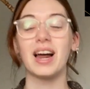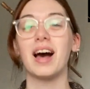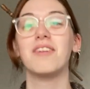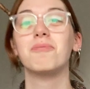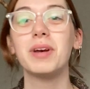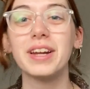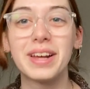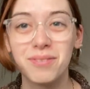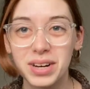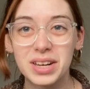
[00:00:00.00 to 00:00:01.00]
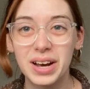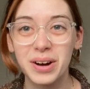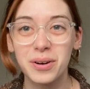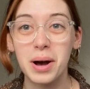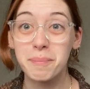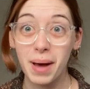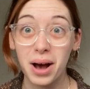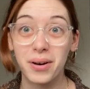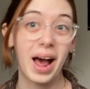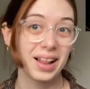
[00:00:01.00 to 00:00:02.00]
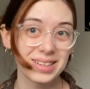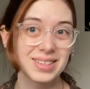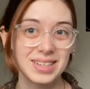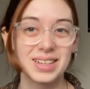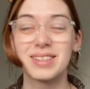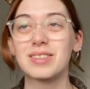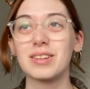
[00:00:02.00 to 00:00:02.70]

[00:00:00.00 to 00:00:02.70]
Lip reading: I've made a video about Atlas 6.